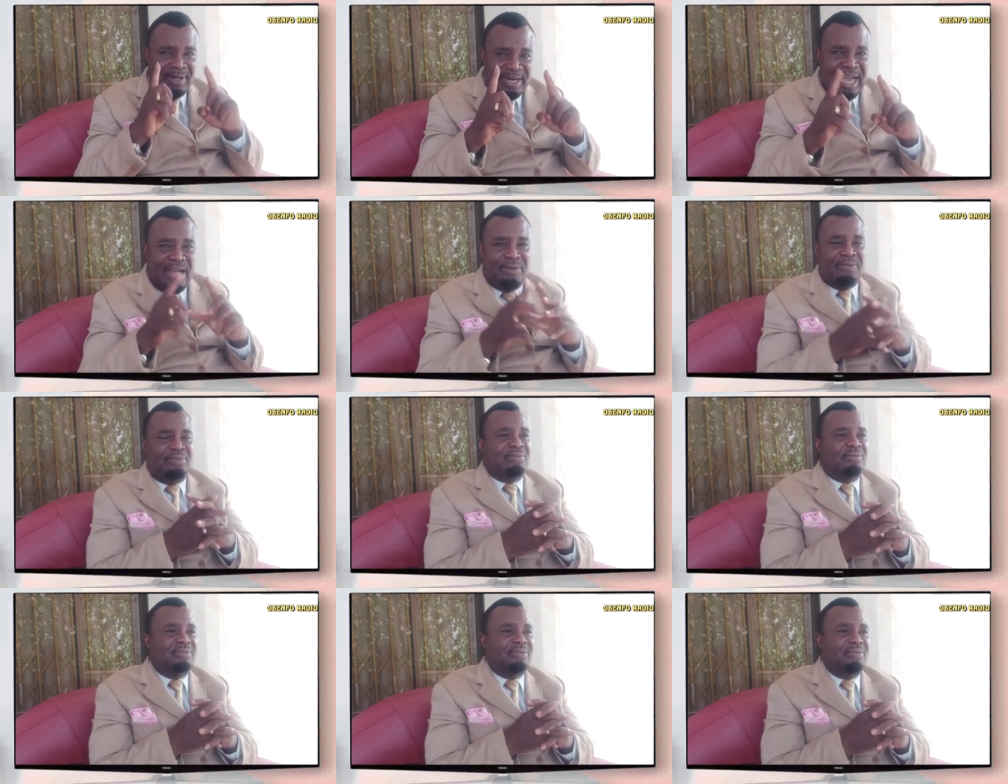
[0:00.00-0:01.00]
Now,
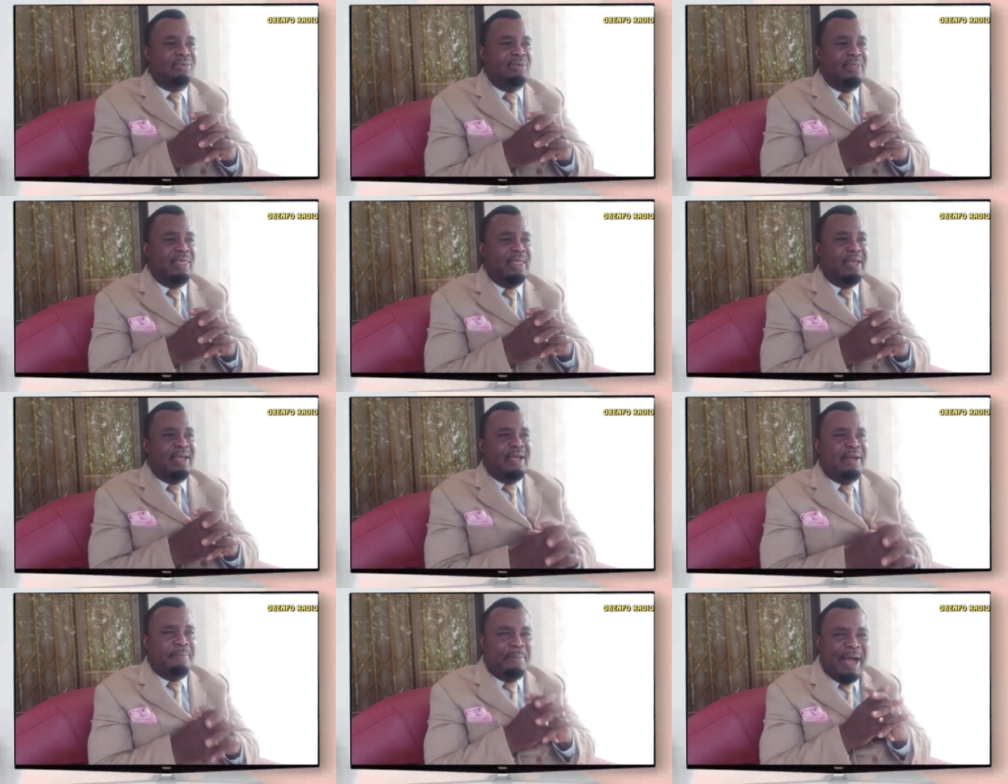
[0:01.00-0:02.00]

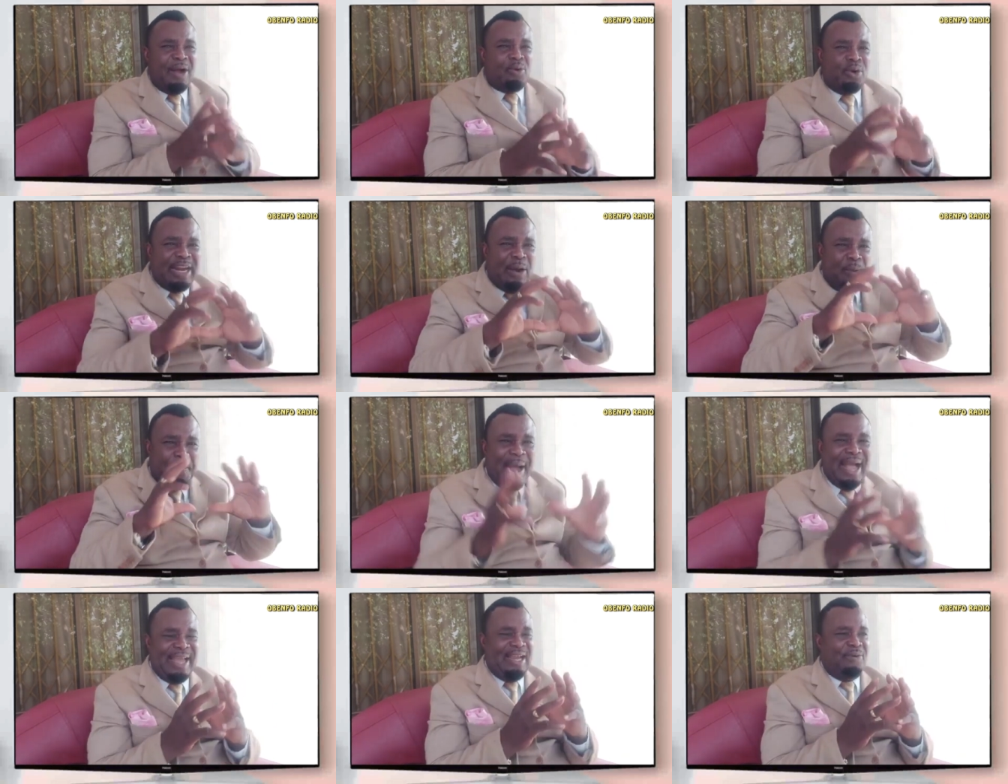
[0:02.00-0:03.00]
Bakuna will
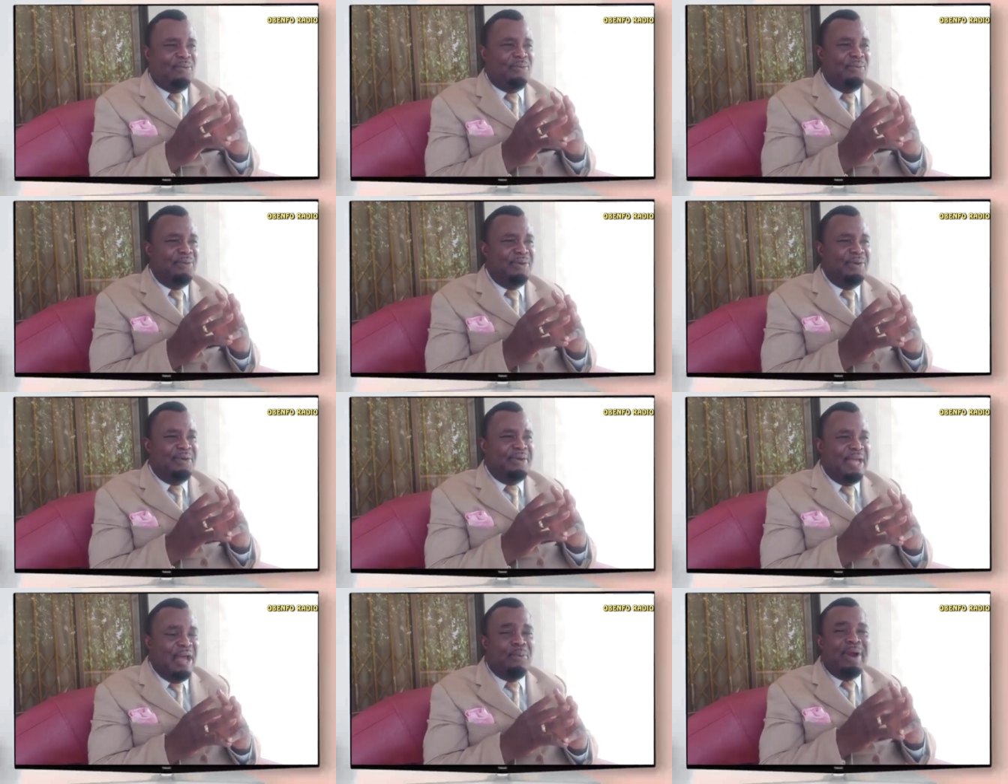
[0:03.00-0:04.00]
buy him.
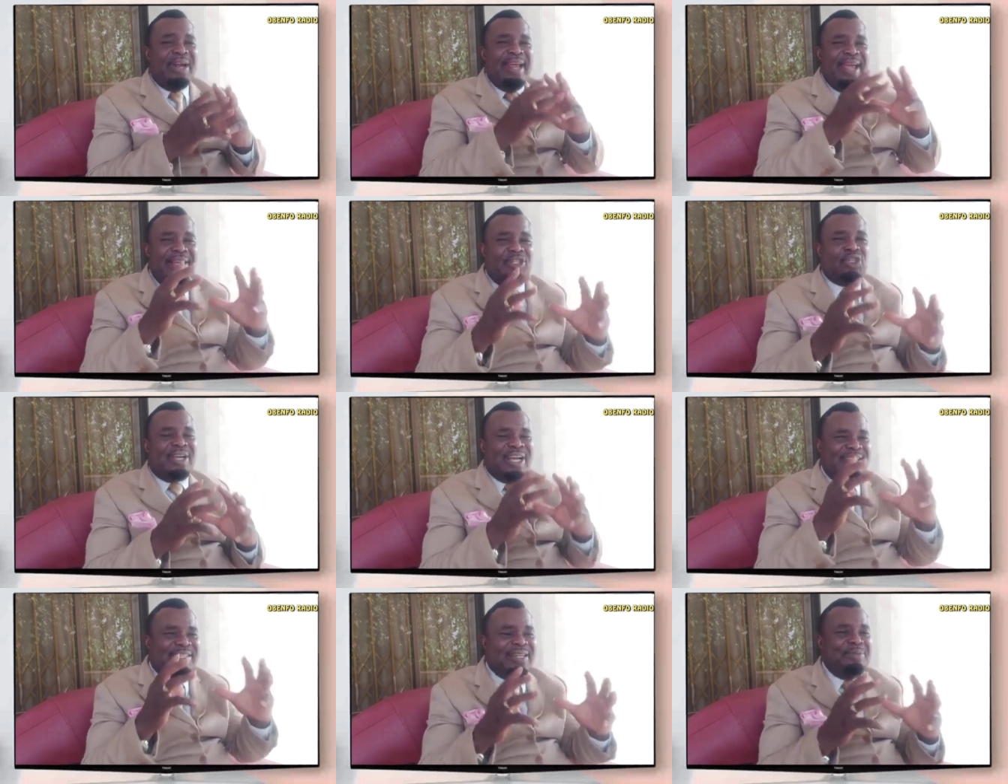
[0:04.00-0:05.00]
And when the angel
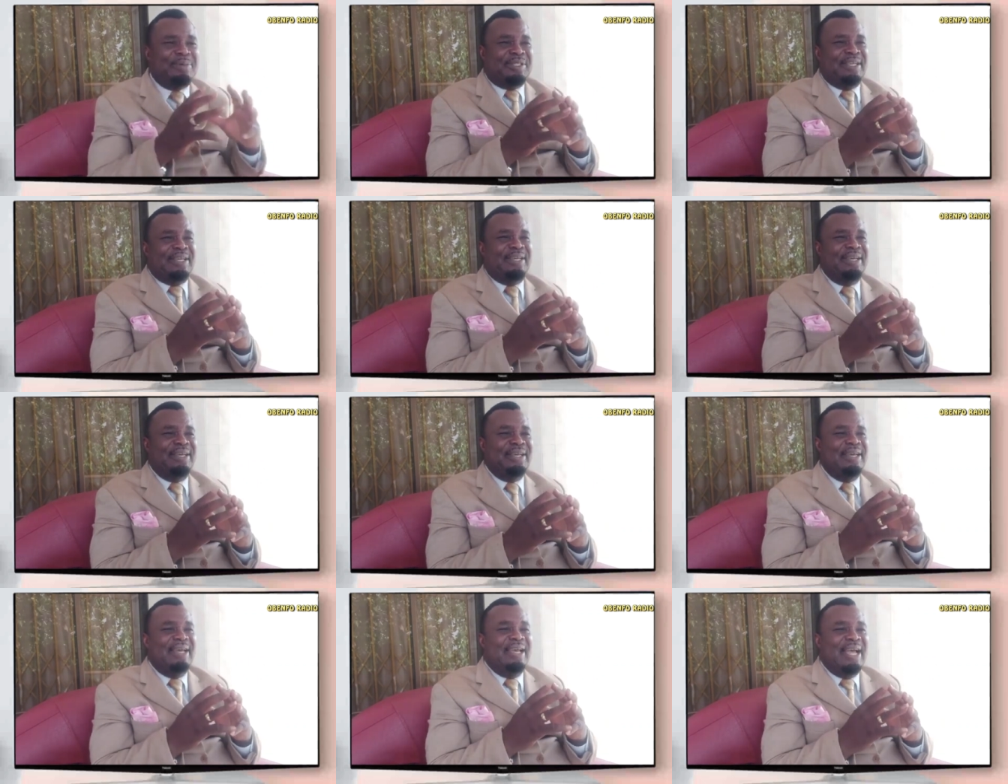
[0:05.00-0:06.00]
catch them, say,
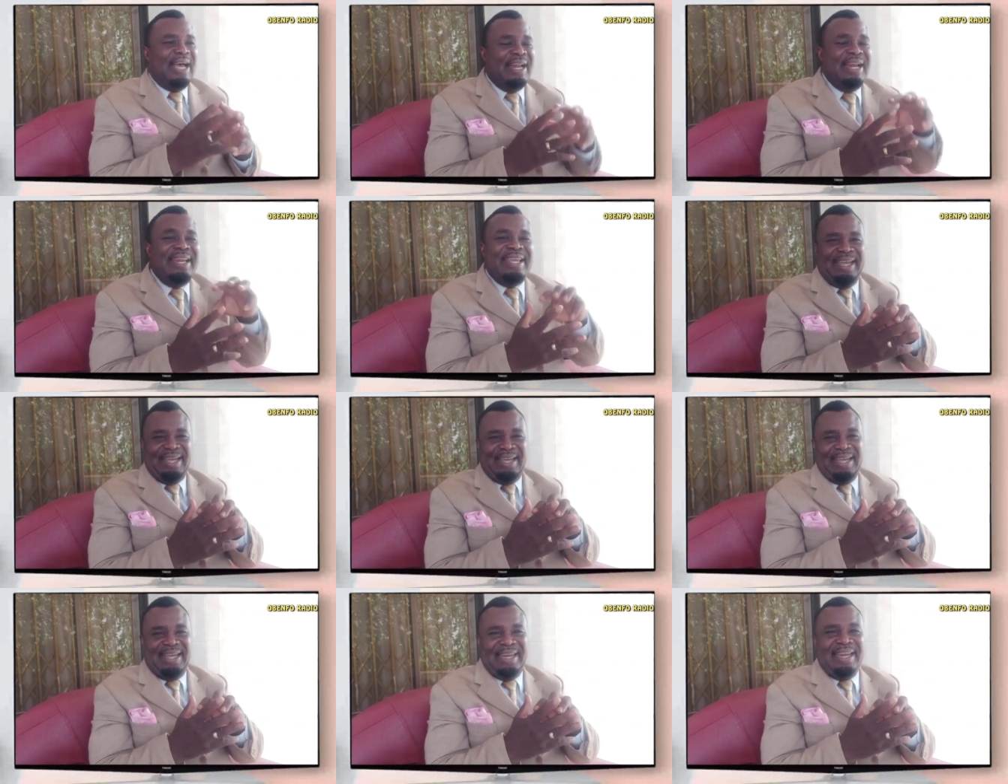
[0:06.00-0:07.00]
and yet,
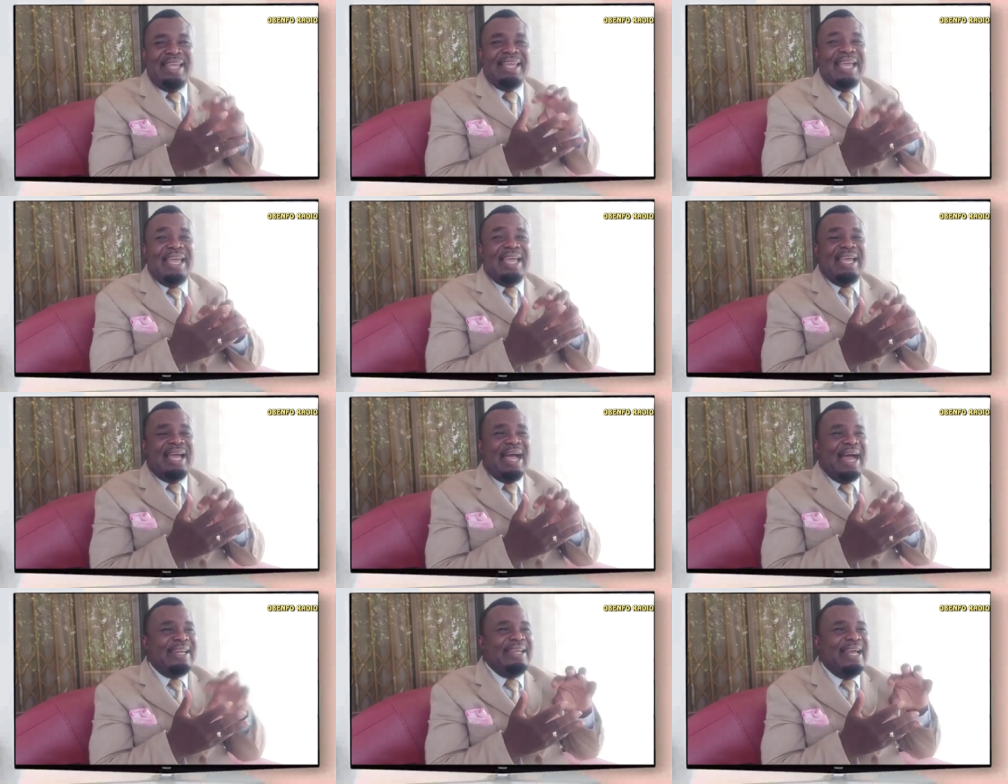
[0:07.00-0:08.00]
nay, yet,
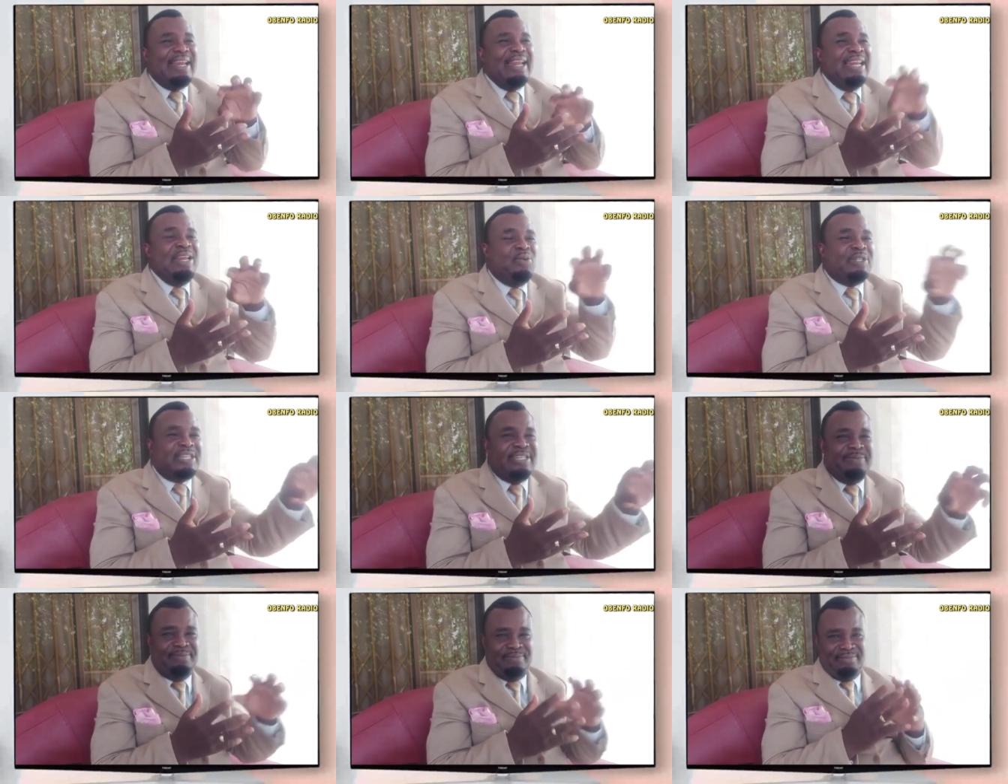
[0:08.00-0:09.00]
I dear new to
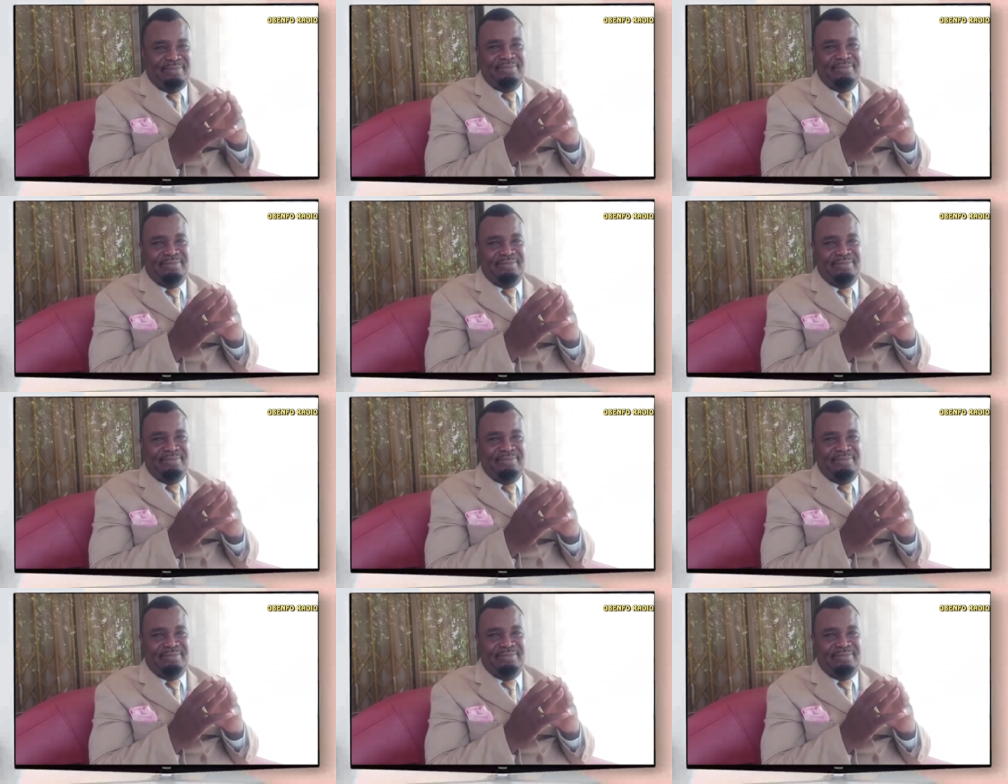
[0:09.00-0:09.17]
him.